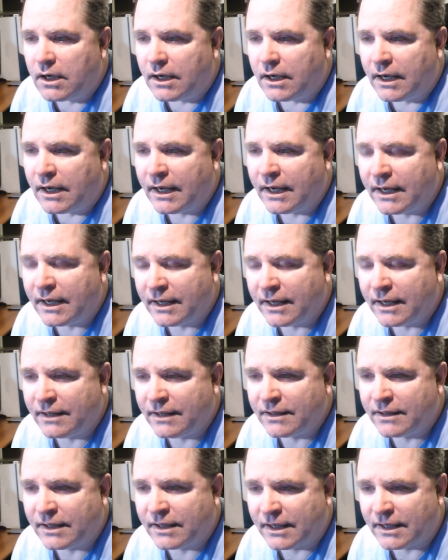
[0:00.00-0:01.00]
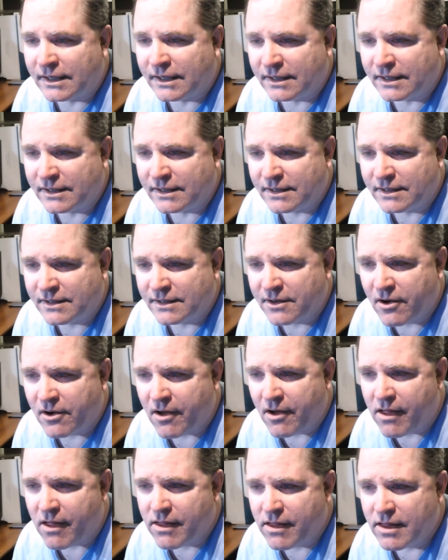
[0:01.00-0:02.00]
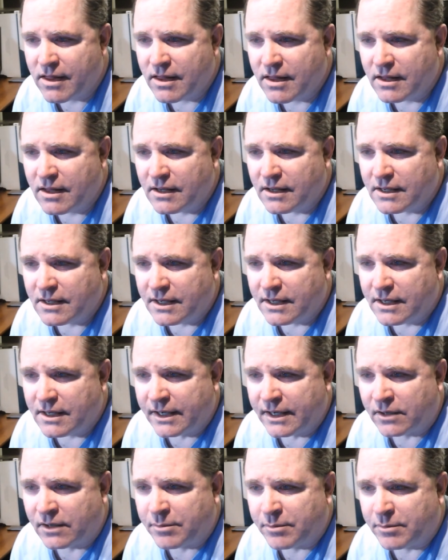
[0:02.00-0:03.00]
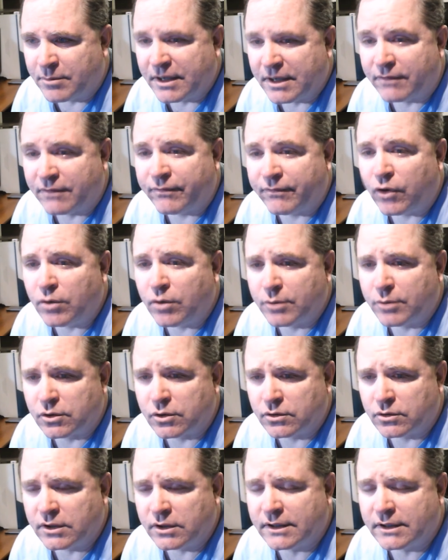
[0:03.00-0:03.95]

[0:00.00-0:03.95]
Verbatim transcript: And uh, it'll be a full moon,